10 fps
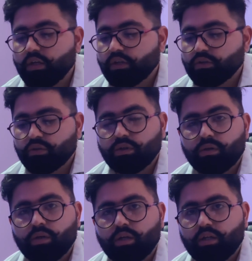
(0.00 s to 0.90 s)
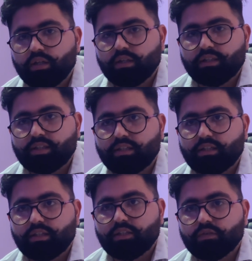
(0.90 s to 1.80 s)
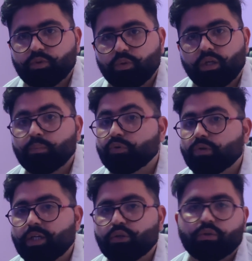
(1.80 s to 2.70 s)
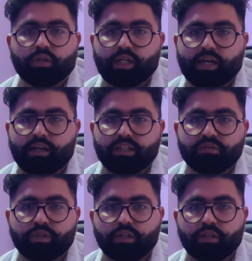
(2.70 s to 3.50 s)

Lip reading: So these are the things you can provide to your client as well.